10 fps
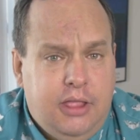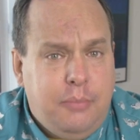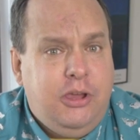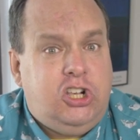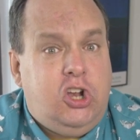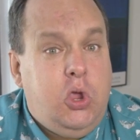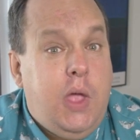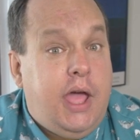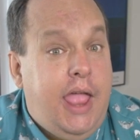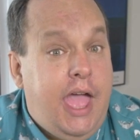Let me show
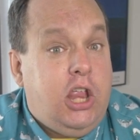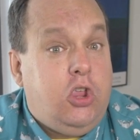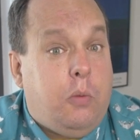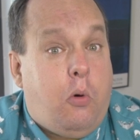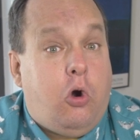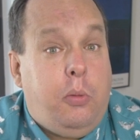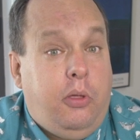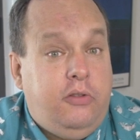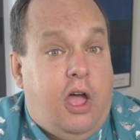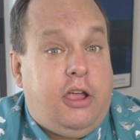you how to edit your
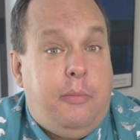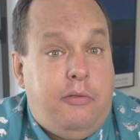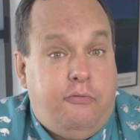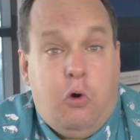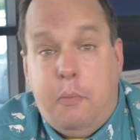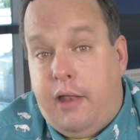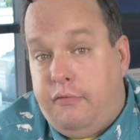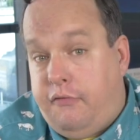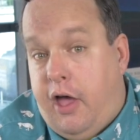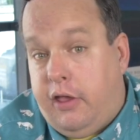portable document format
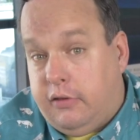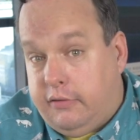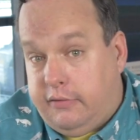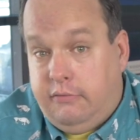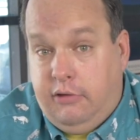files.